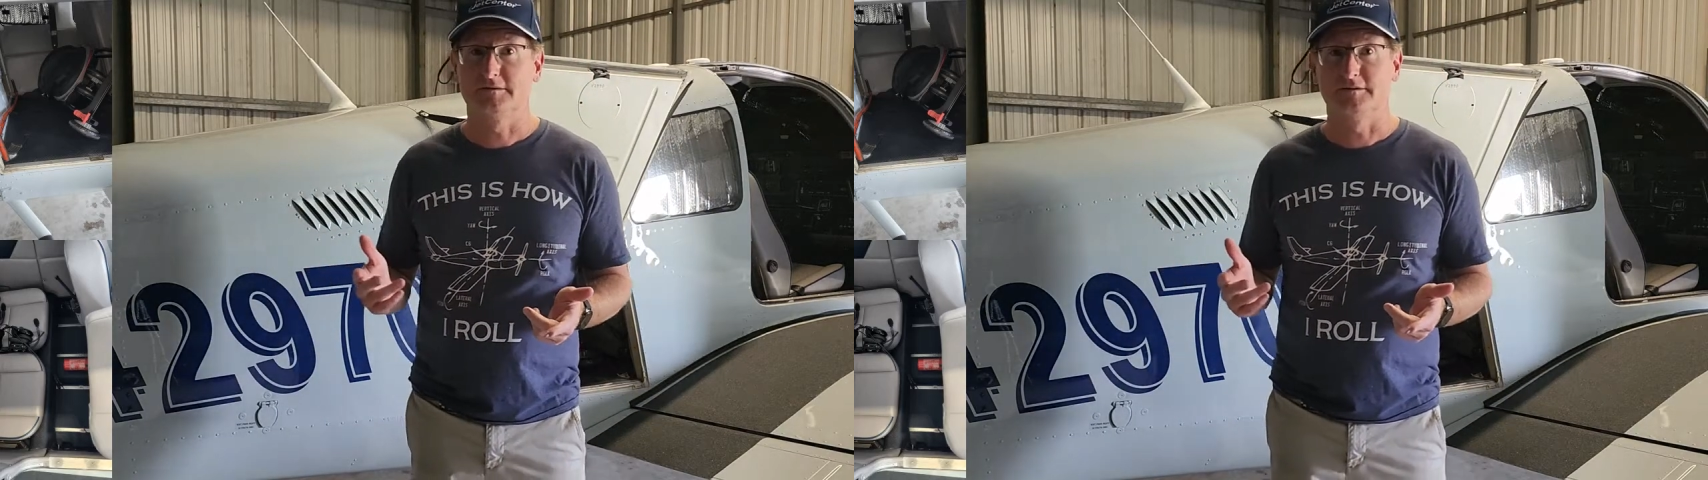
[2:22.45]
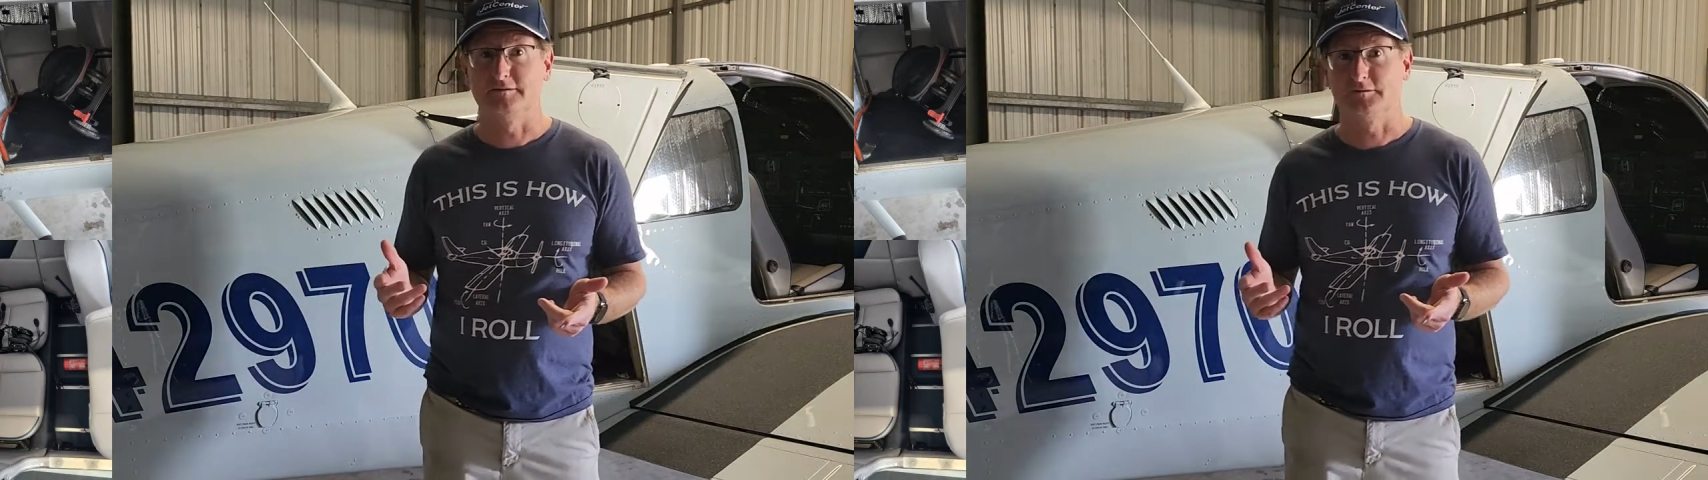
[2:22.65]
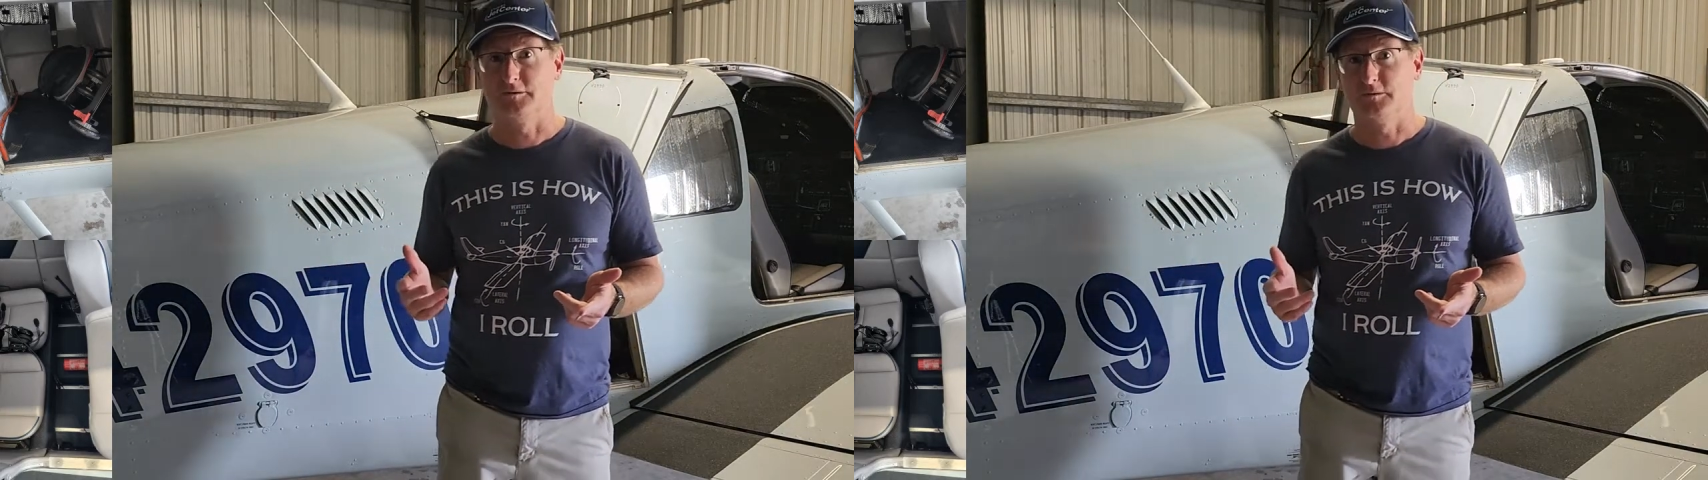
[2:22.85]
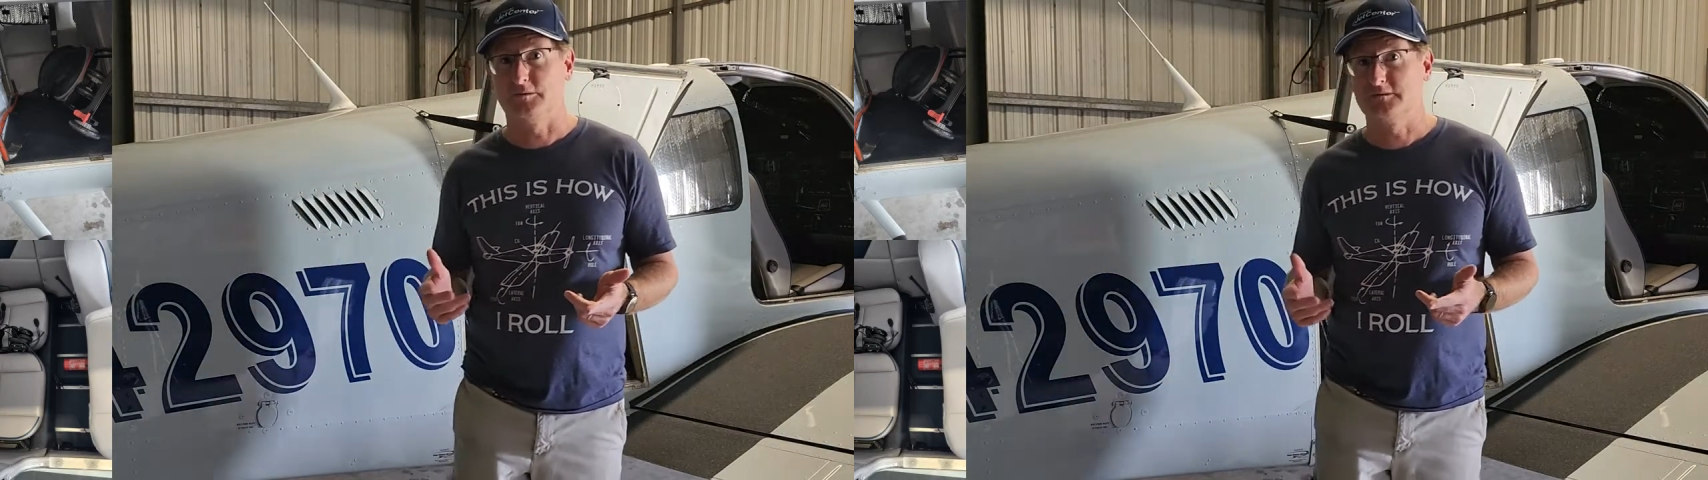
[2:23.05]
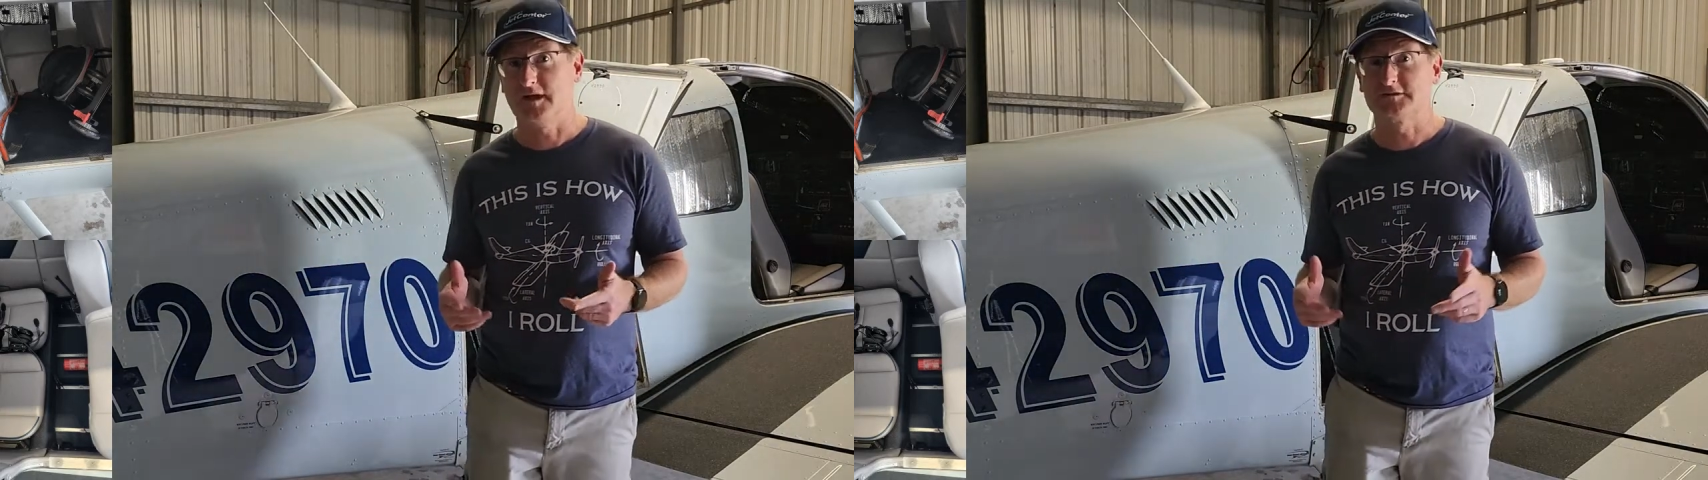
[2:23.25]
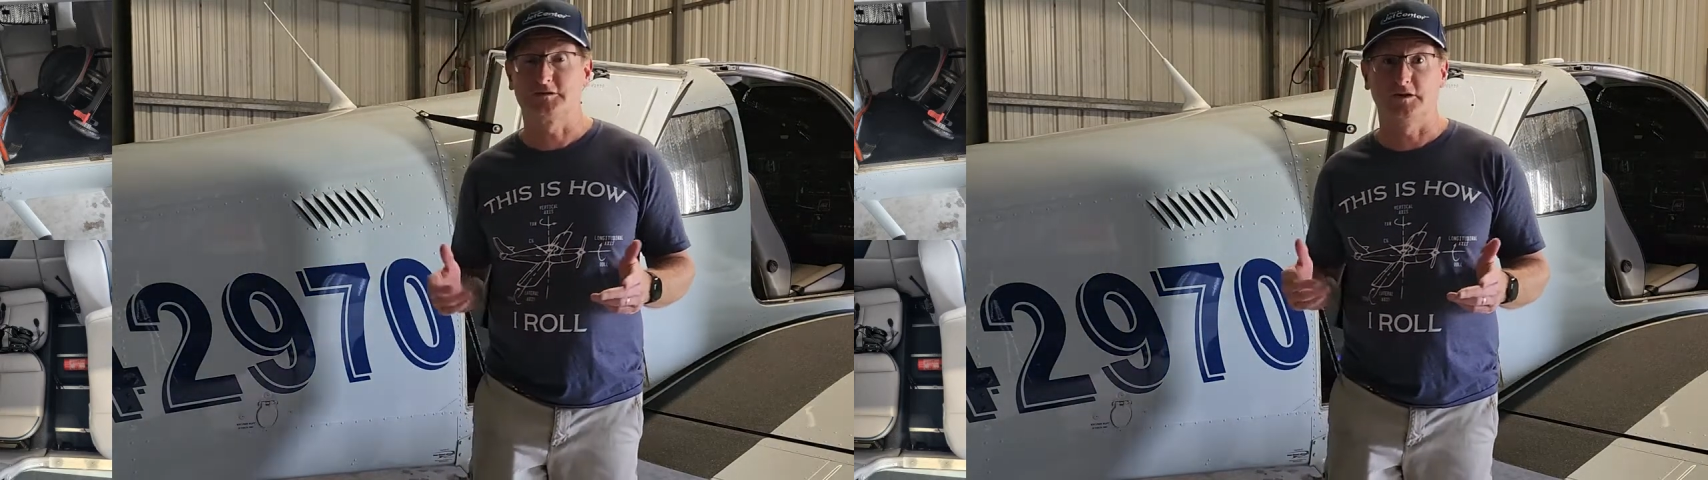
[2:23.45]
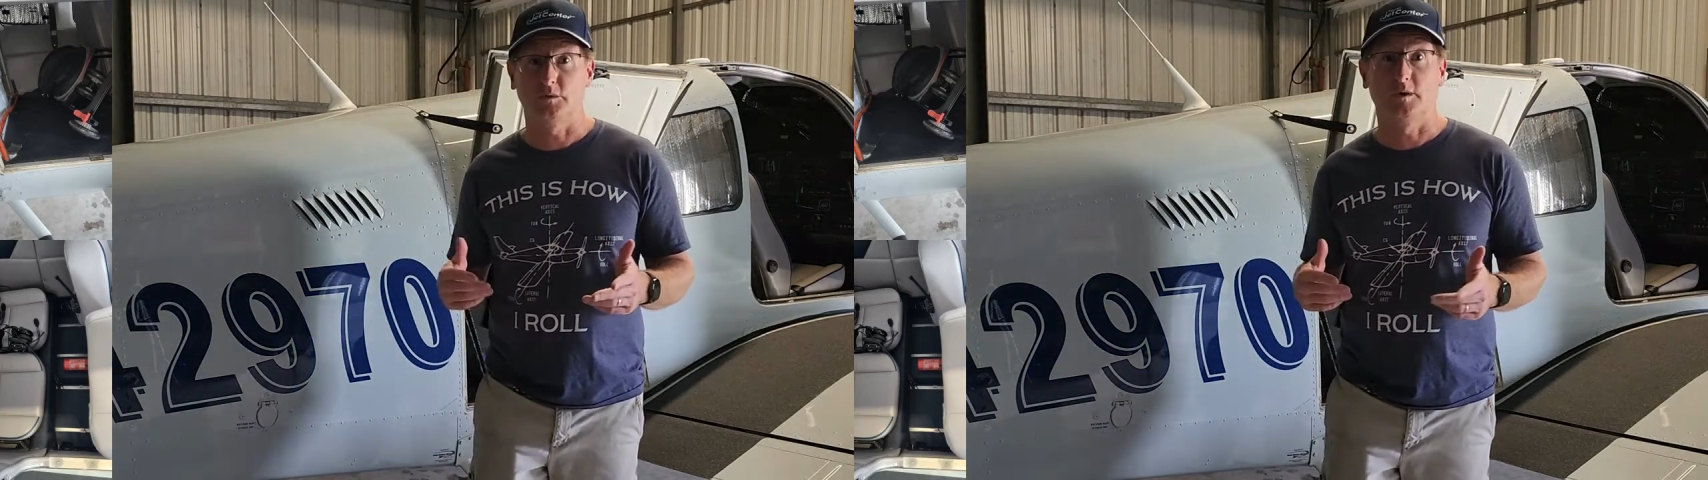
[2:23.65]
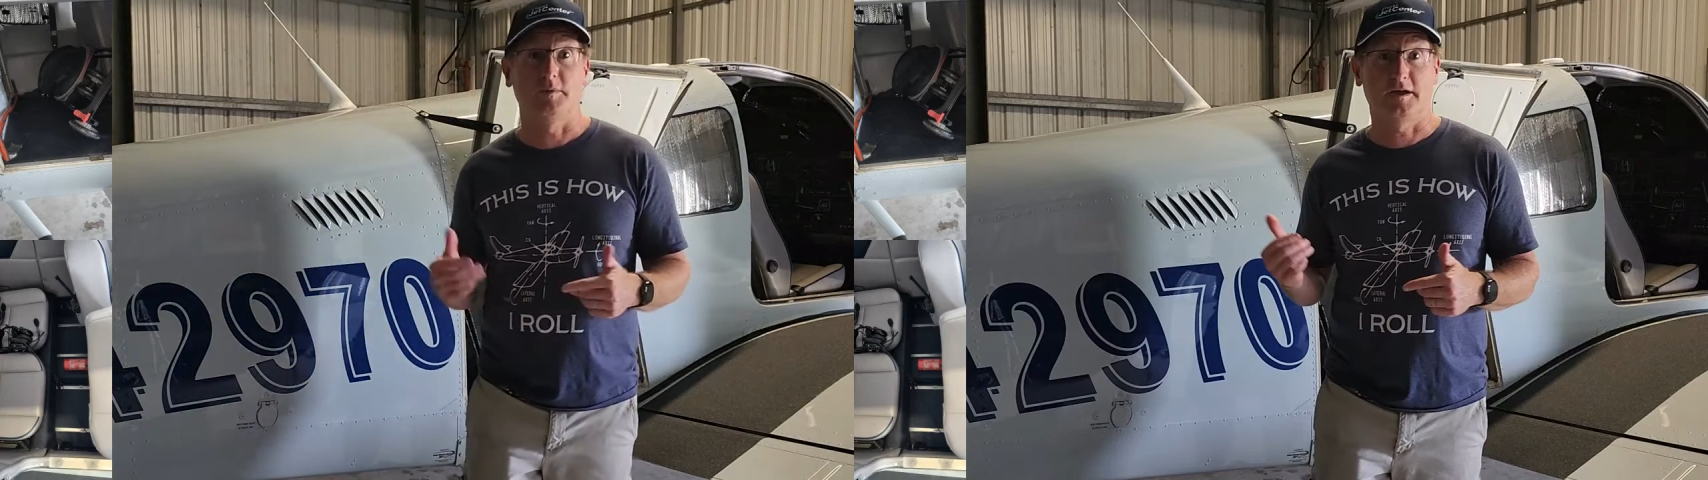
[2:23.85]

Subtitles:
And so, actually, you know what?